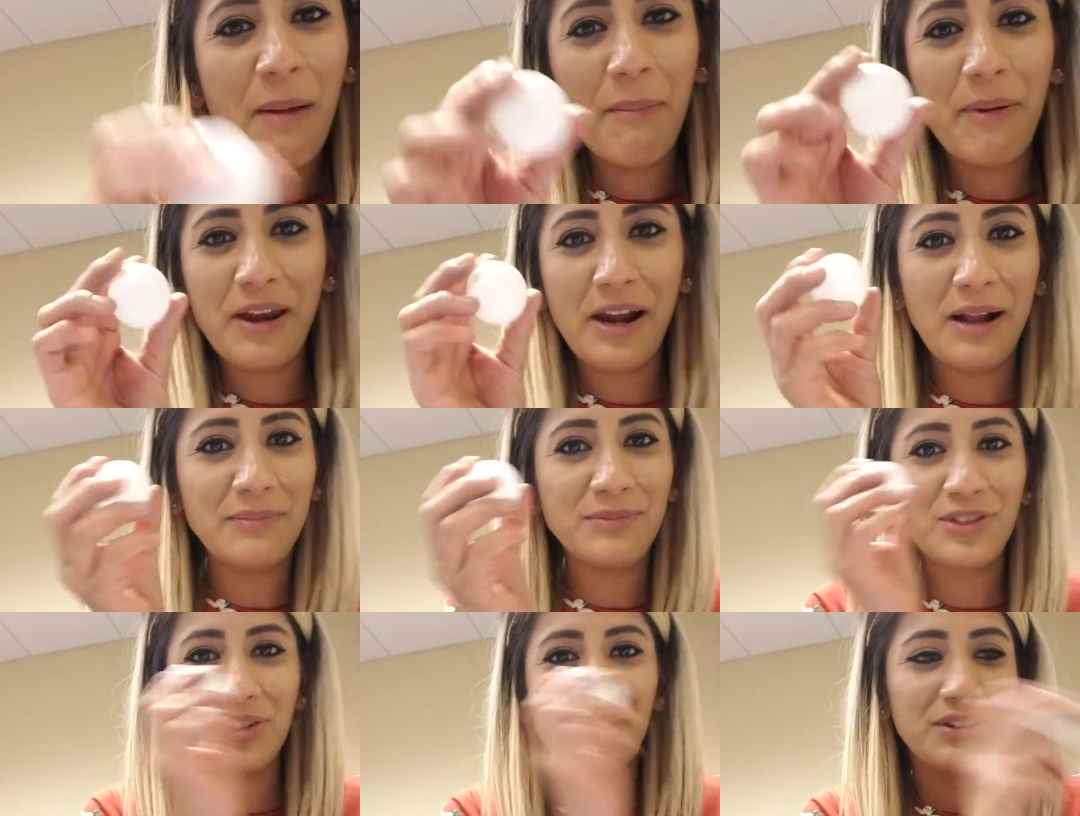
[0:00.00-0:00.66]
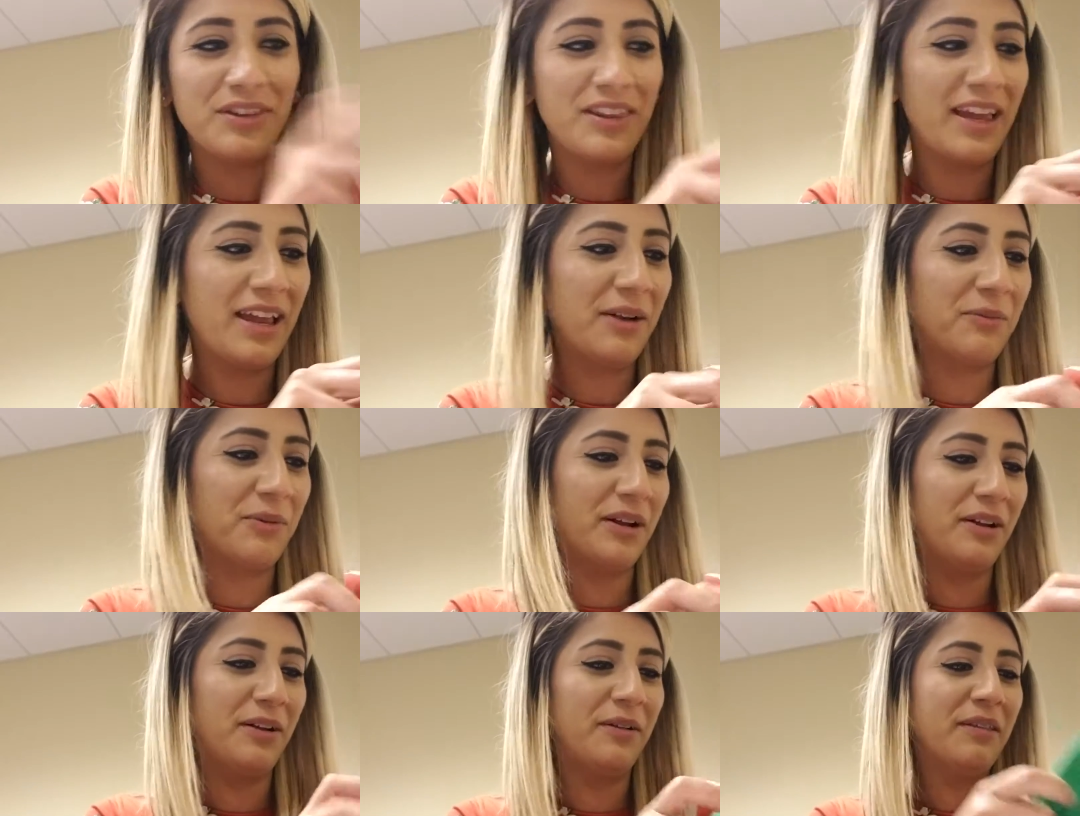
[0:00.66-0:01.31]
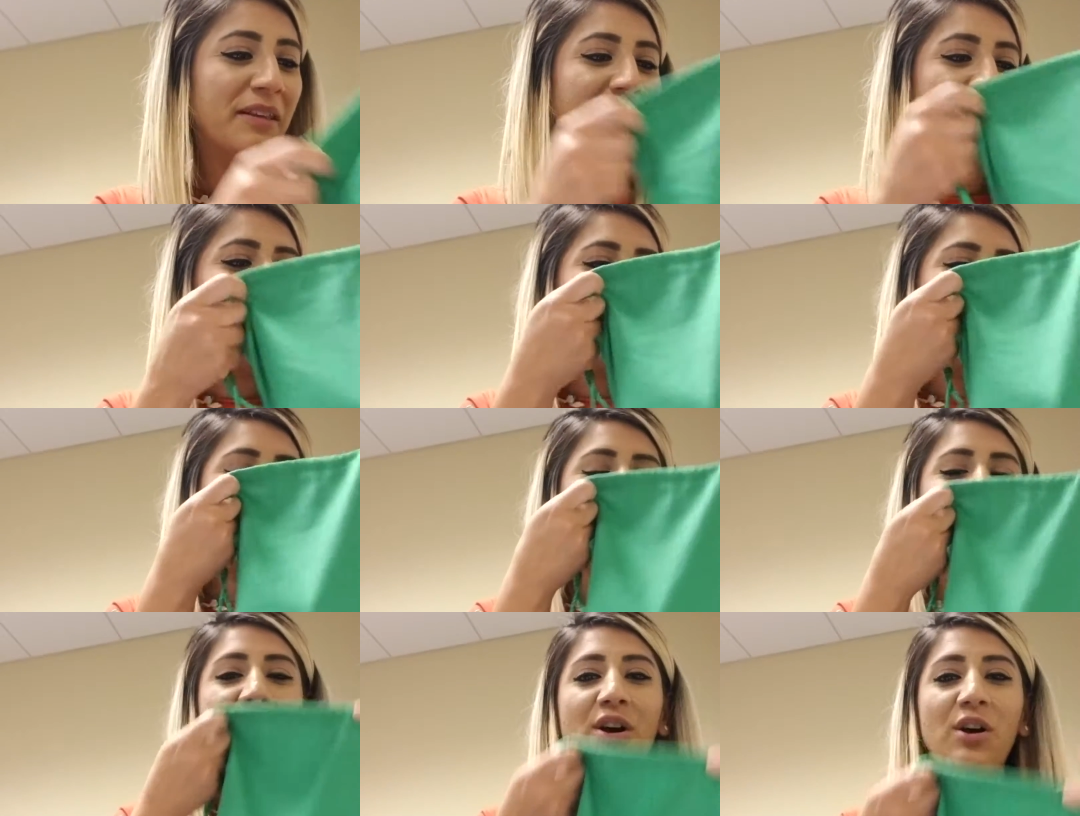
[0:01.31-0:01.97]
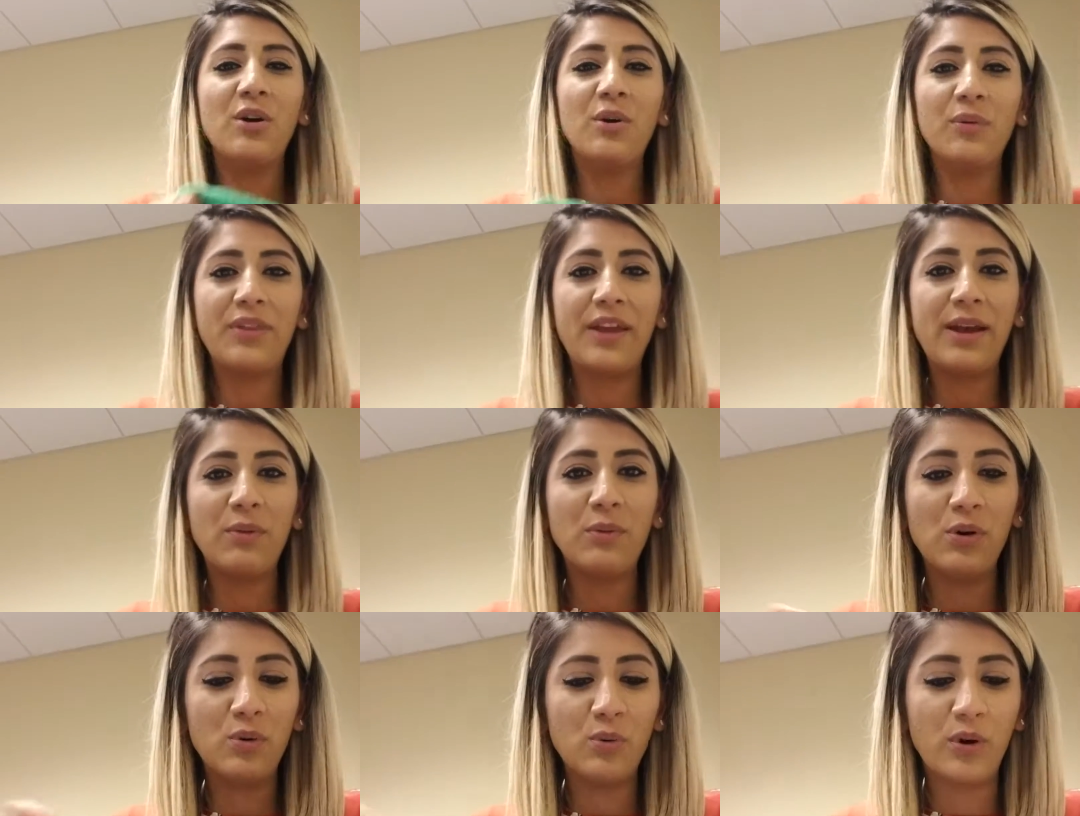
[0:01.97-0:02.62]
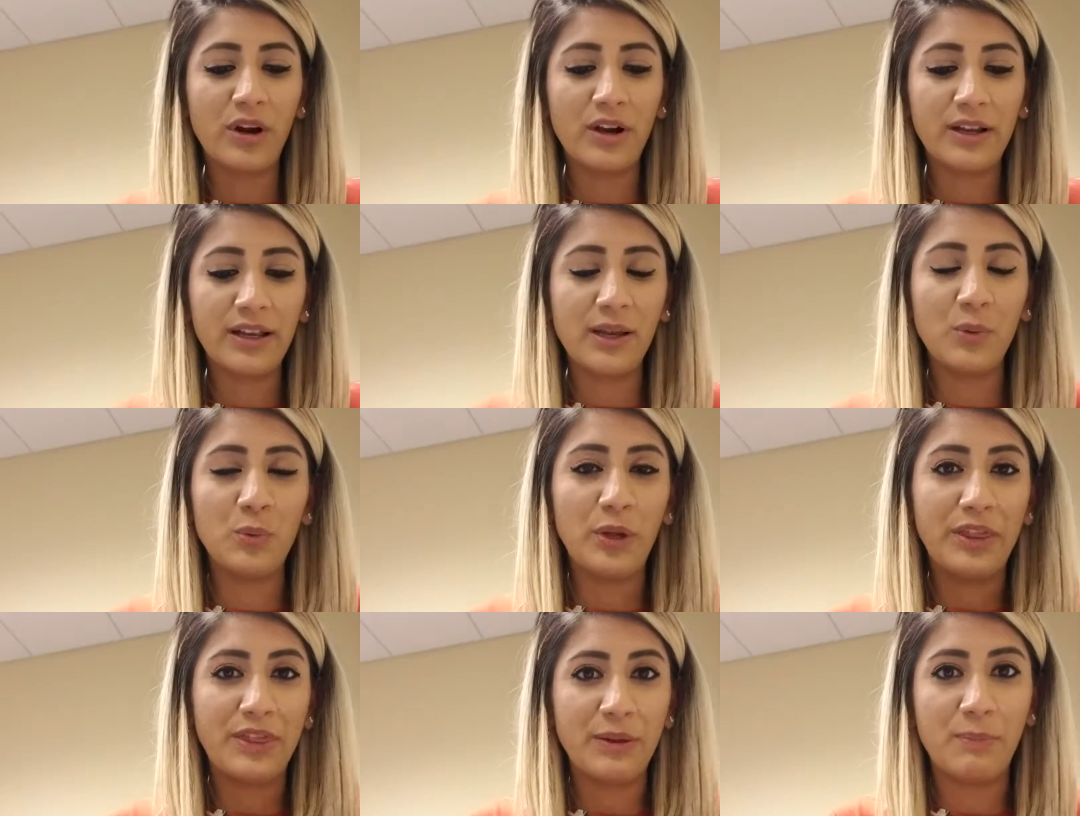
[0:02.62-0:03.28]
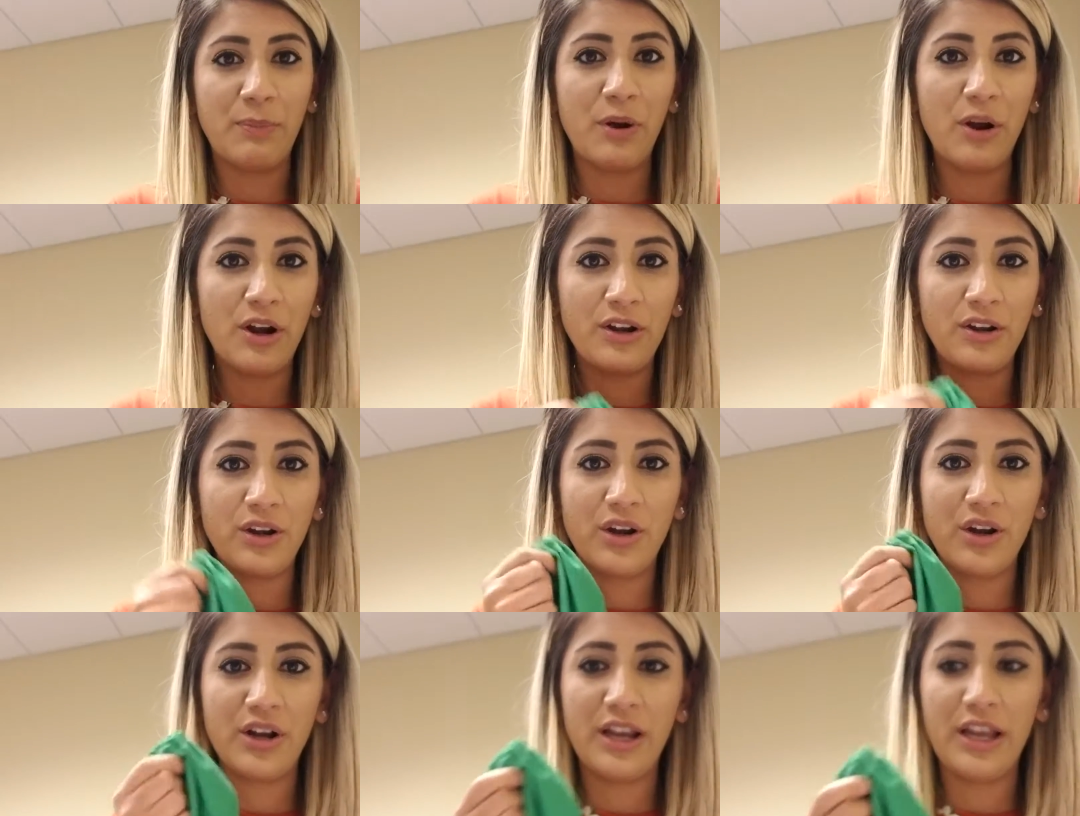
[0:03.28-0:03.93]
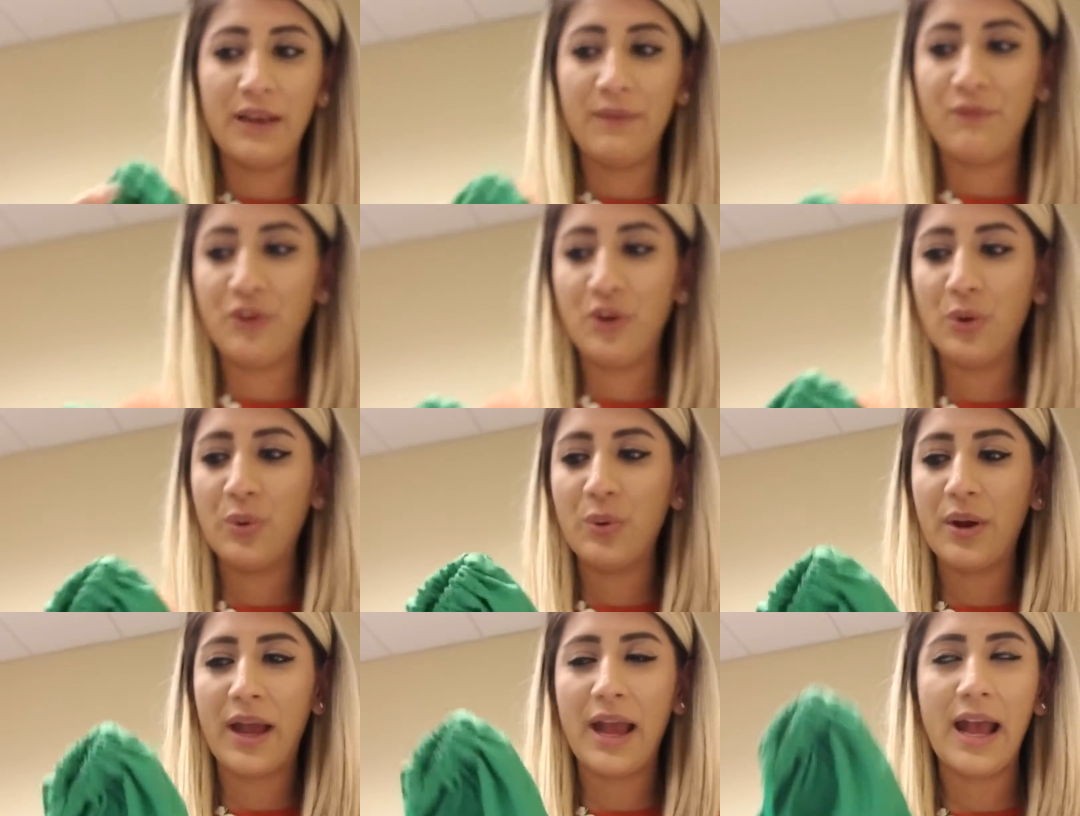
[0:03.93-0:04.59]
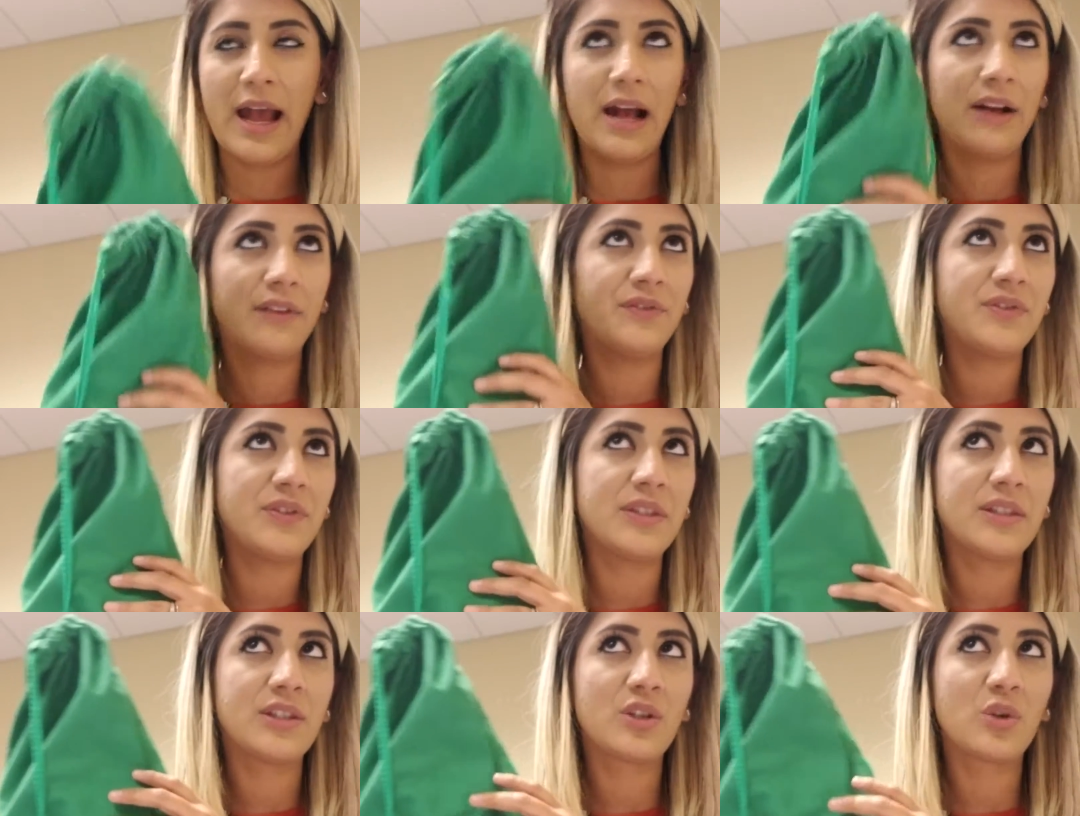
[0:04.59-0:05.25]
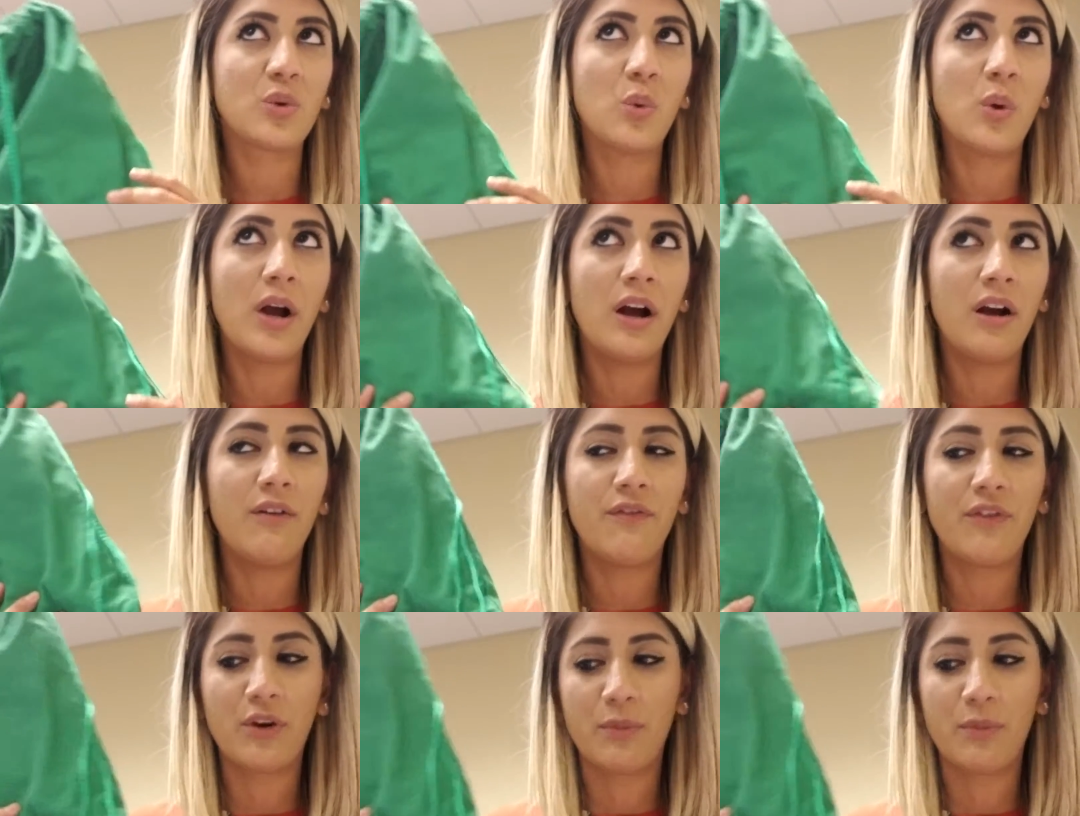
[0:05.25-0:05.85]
But I'm sure they will. So they will work with a partner if you have 12 or